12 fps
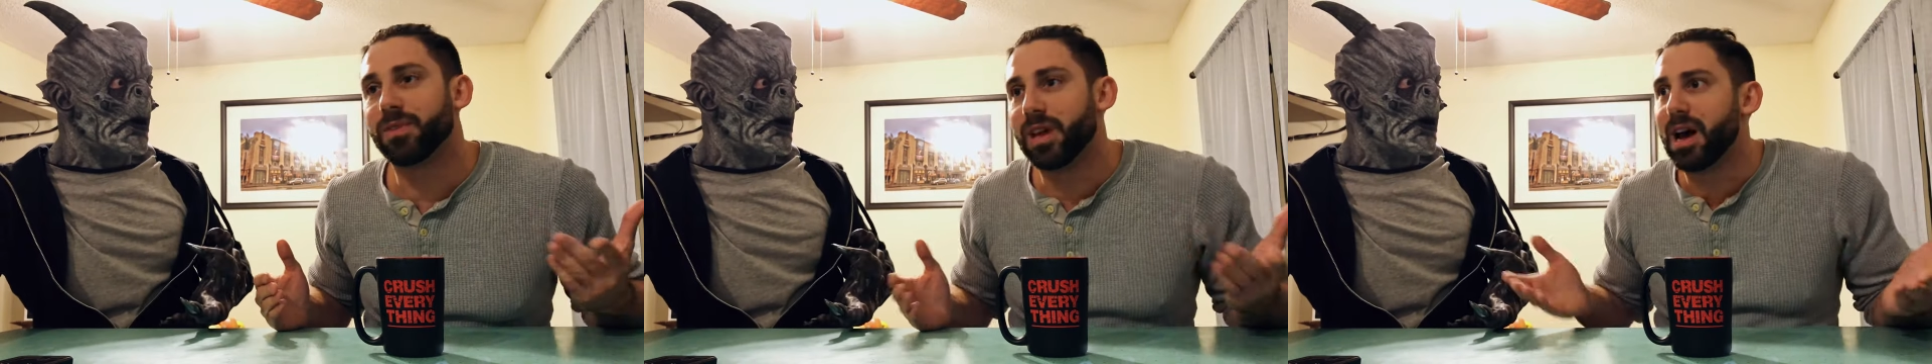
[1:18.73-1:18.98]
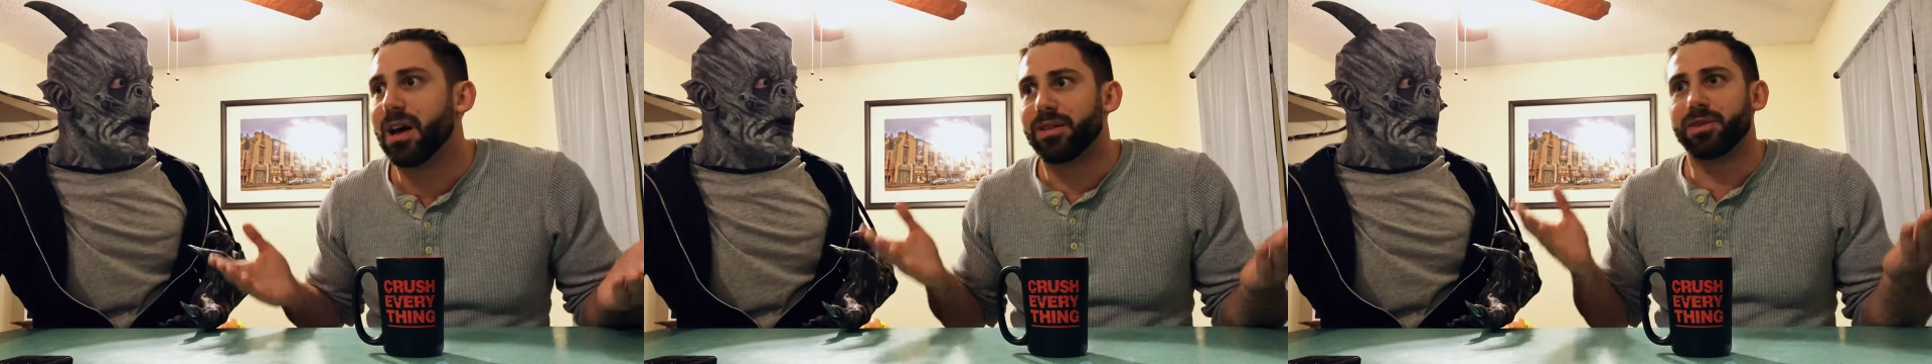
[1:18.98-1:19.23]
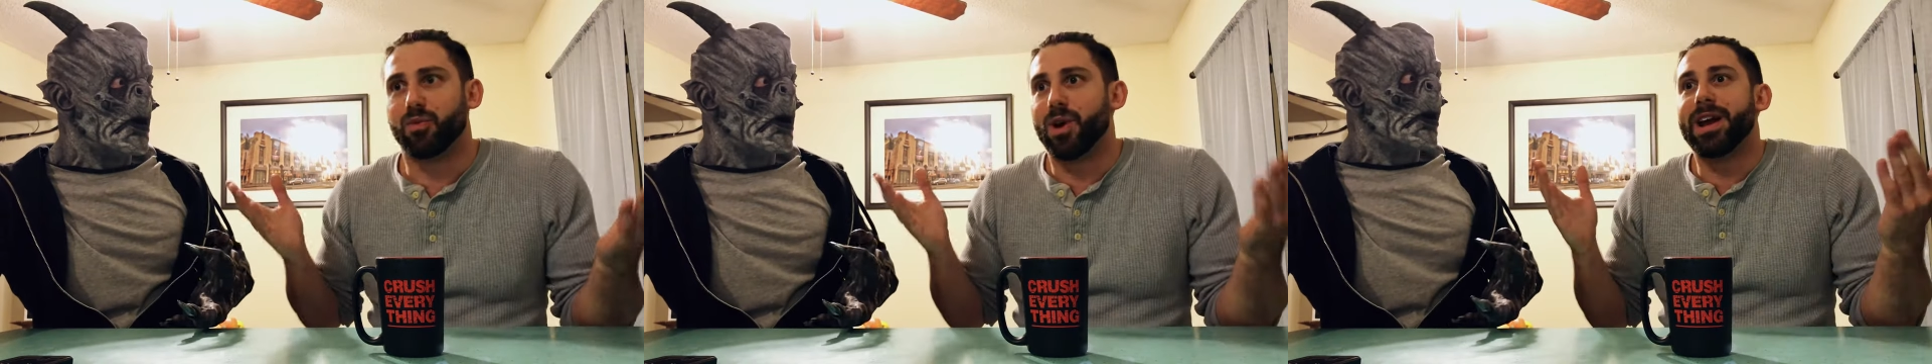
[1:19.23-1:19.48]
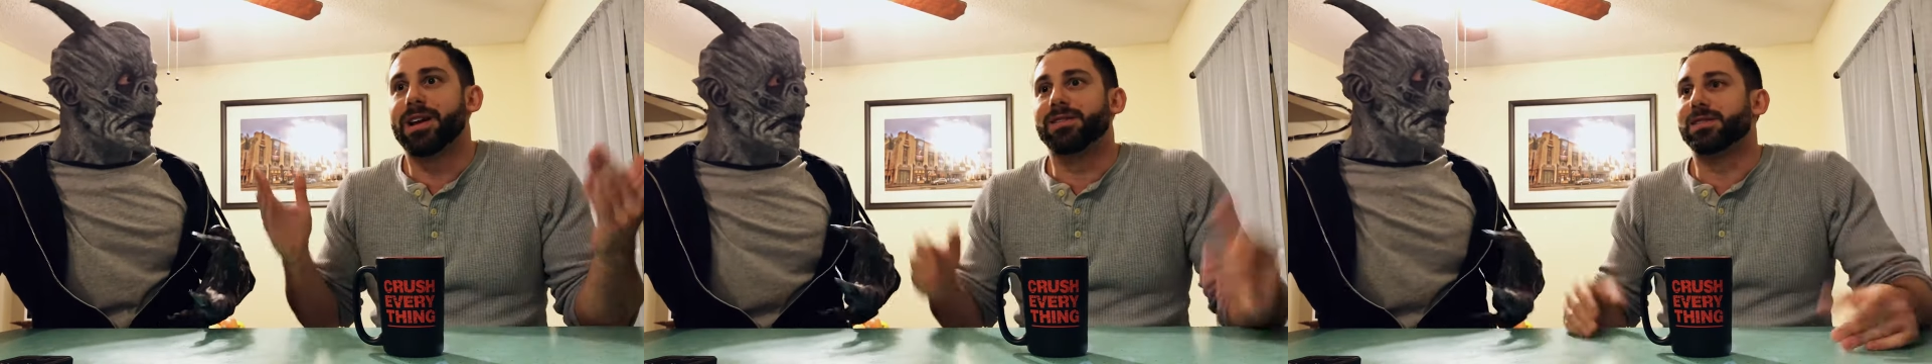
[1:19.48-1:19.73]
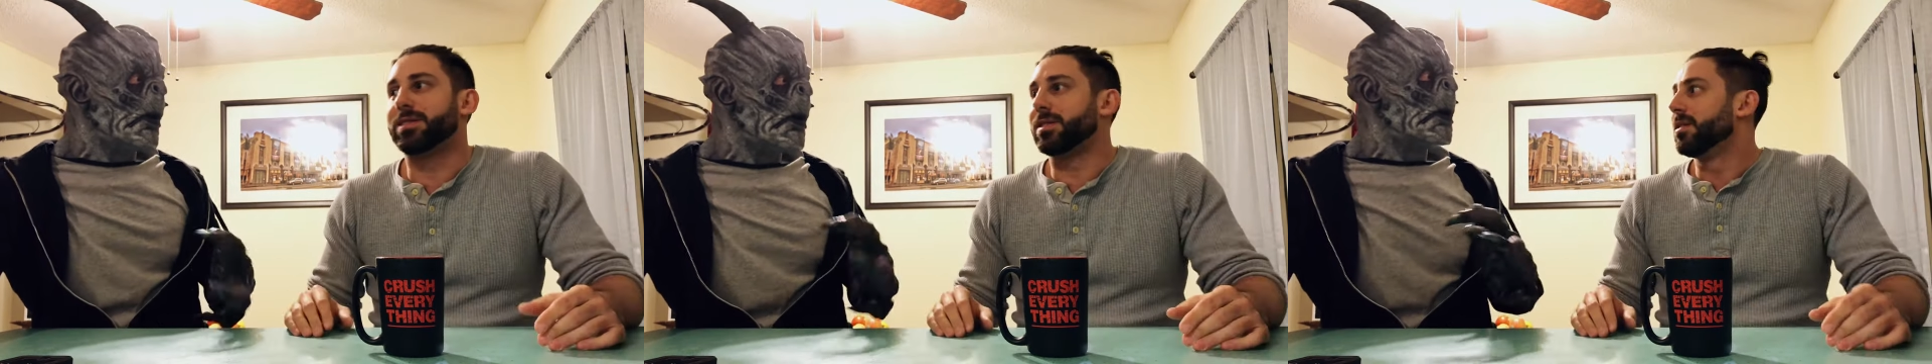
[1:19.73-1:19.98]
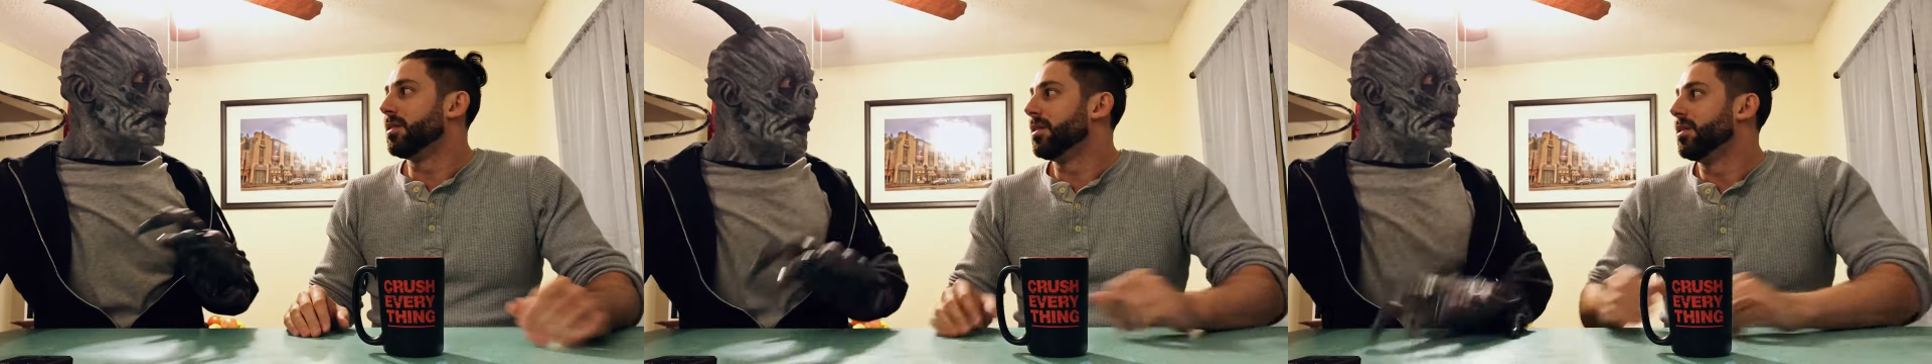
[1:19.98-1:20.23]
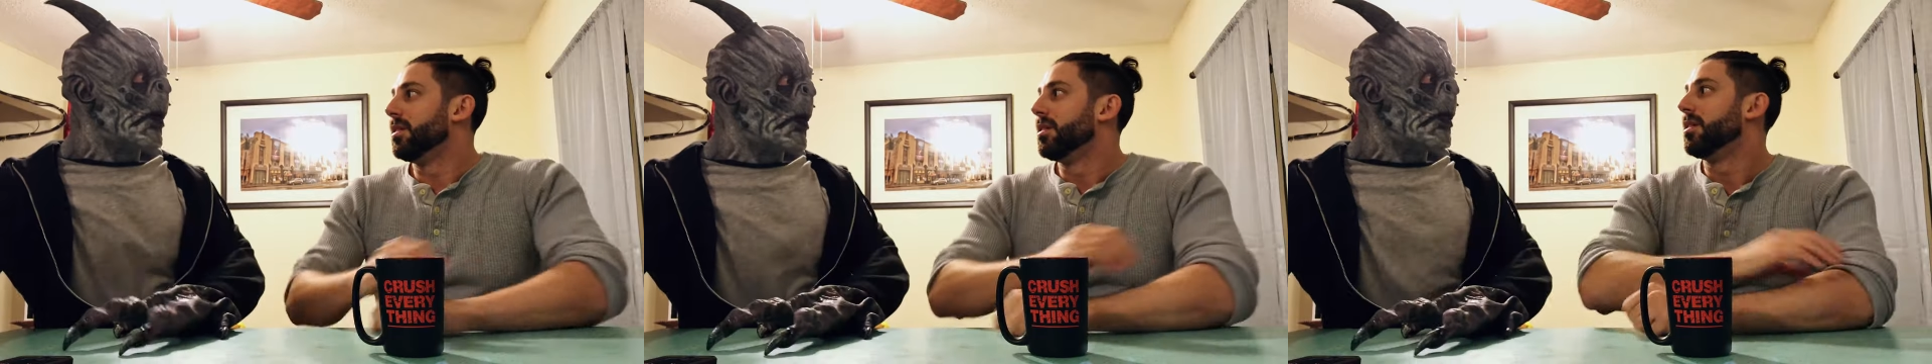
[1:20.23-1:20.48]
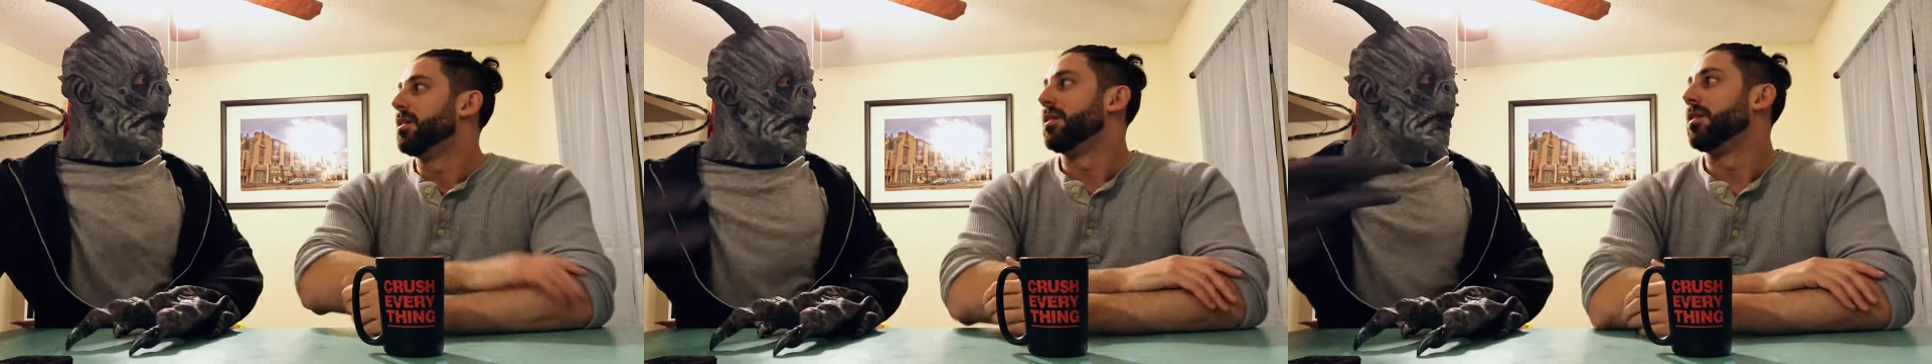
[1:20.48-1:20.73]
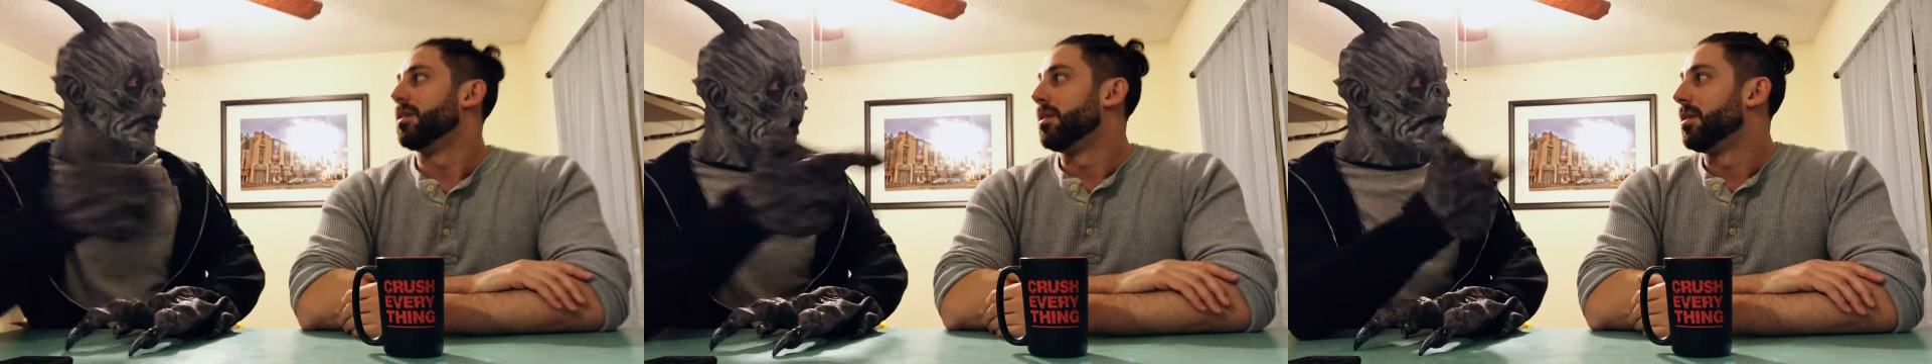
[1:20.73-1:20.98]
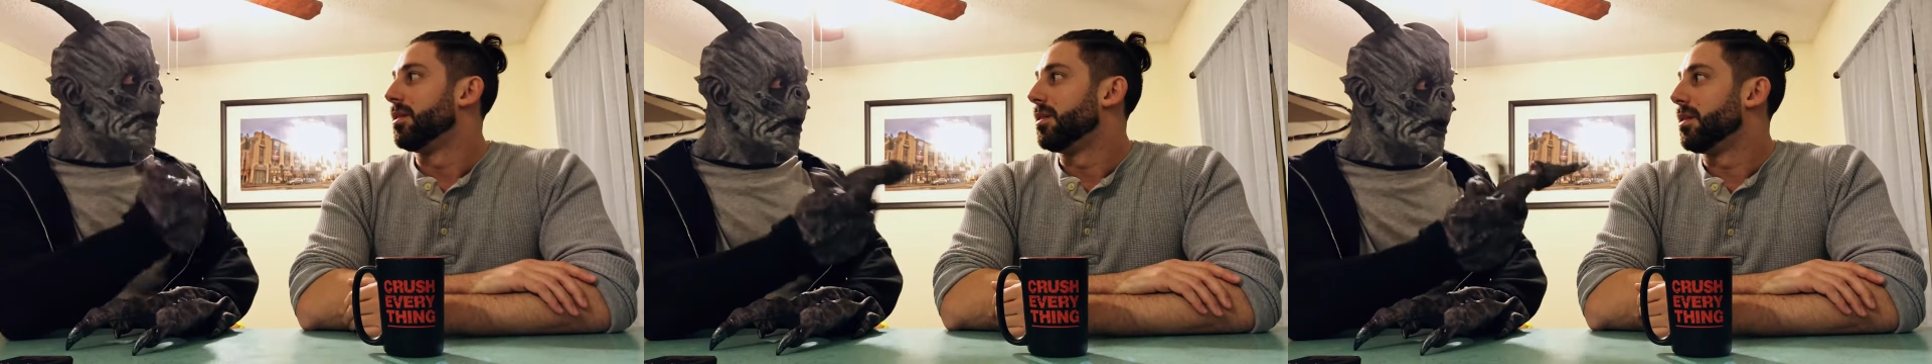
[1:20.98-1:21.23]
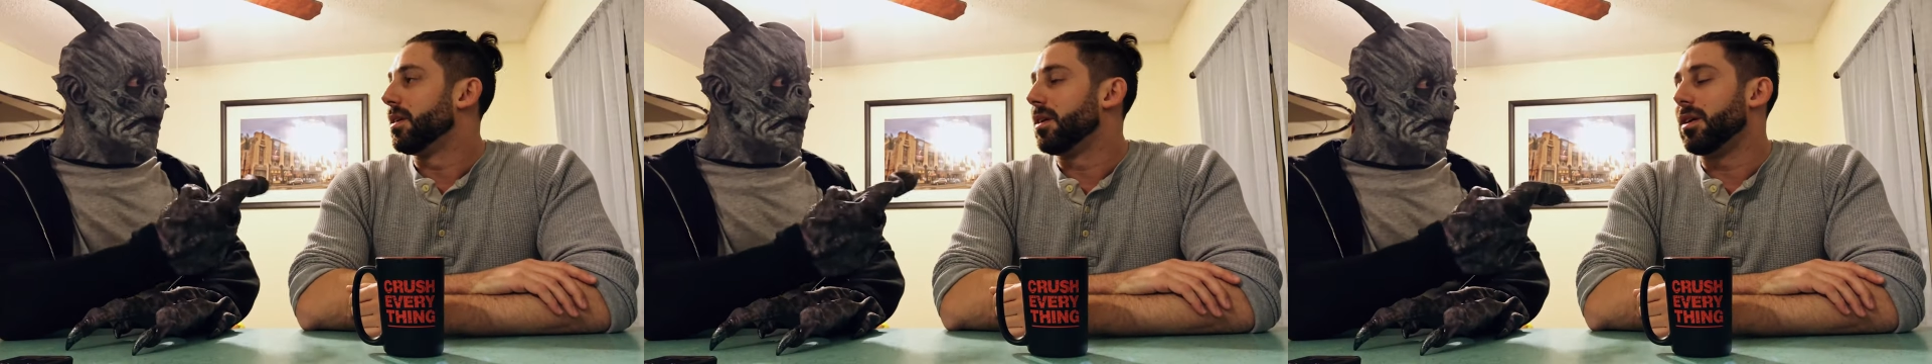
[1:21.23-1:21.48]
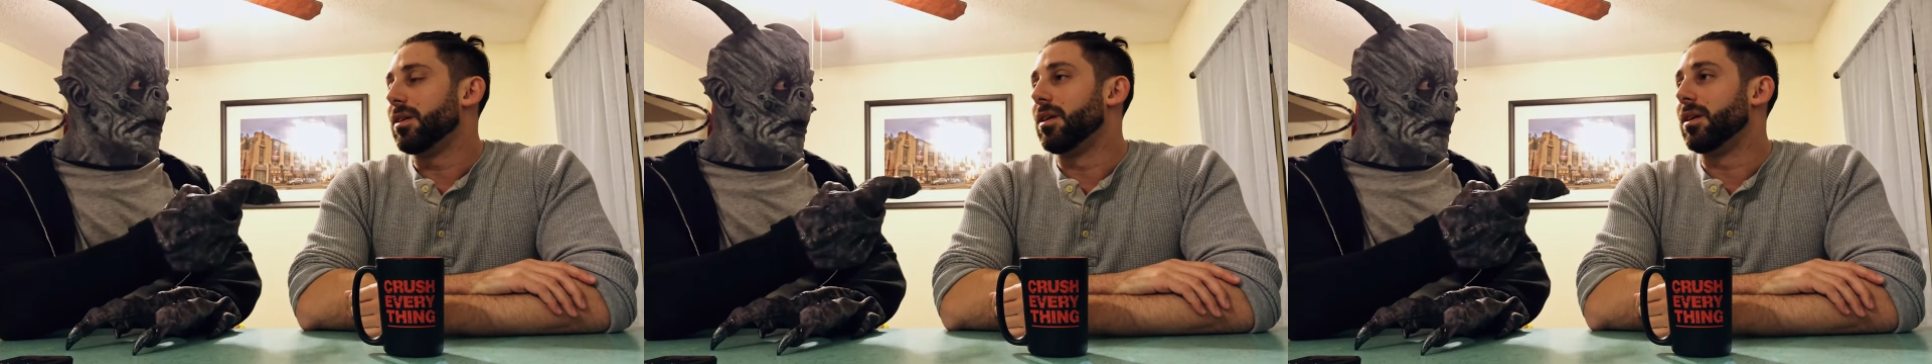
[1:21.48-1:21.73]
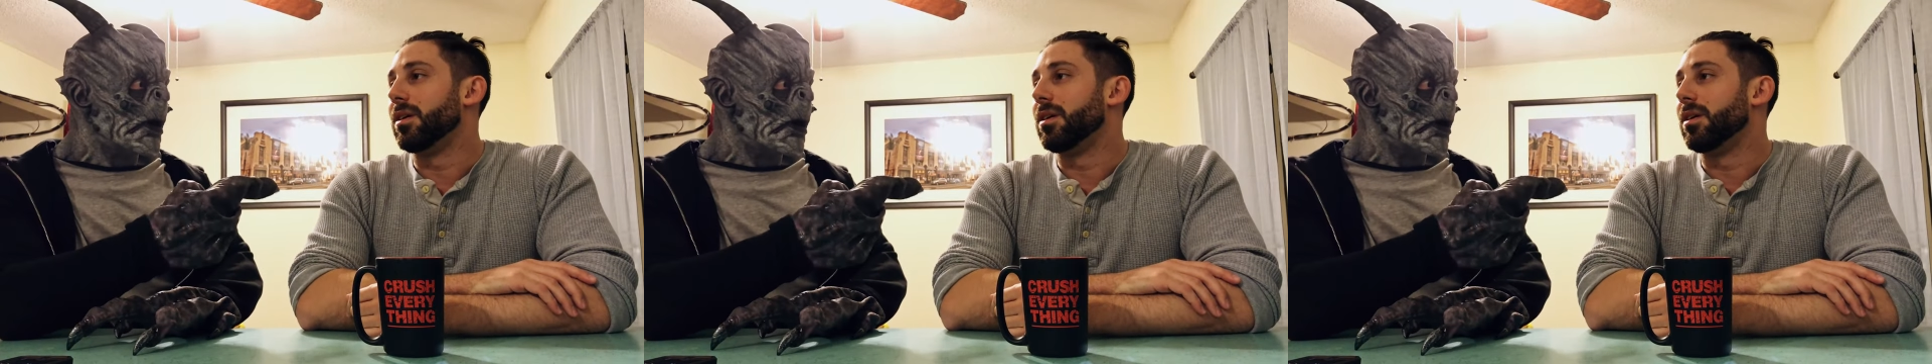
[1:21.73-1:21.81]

Yeah, it rained. You need, you, we need to write this.